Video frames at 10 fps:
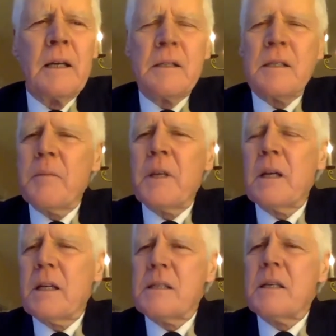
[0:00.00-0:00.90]
Something
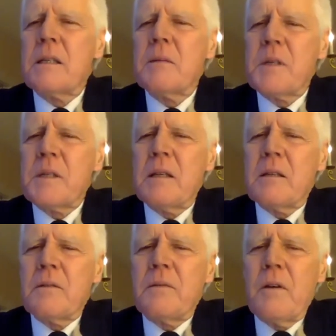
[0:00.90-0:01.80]
like
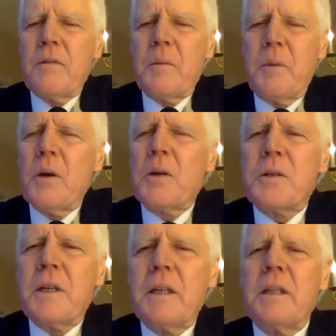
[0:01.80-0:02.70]
60% of the
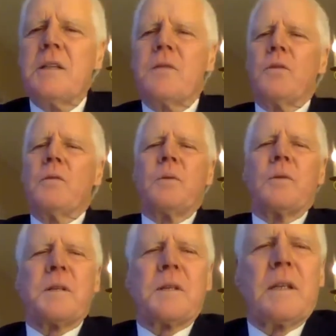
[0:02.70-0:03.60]
poetry in these four
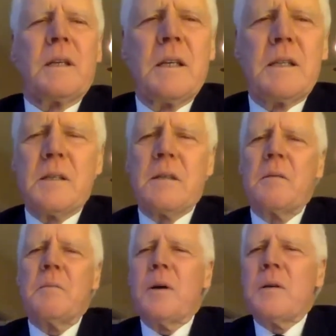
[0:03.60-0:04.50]
books is
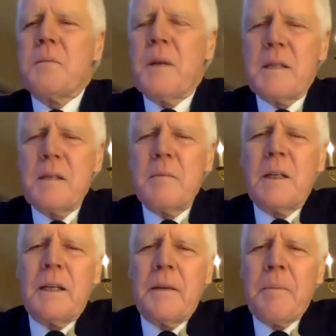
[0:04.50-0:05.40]
composed by
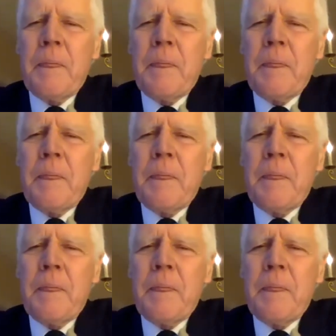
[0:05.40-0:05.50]
simile.